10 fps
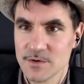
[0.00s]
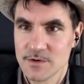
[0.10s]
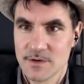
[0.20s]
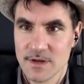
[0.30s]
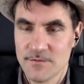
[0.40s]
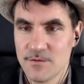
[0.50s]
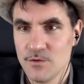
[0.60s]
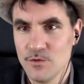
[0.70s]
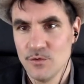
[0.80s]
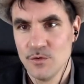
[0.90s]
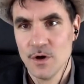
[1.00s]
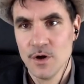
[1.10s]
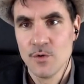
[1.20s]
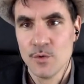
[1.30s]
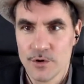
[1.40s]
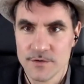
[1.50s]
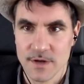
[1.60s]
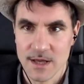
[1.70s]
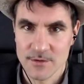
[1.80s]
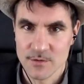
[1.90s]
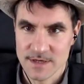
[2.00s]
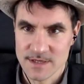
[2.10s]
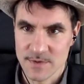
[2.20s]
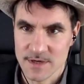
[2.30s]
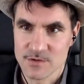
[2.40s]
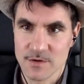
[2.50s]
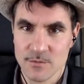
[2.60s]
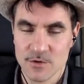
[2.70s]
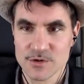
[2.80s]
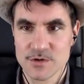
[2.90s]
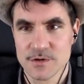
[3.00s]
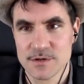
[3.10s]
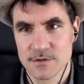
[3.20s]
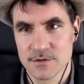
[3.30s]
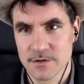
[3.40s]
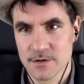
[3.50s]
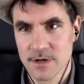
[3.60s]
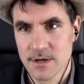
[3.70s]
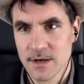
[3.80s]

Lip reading: But if you weren't allowed to express your emotions or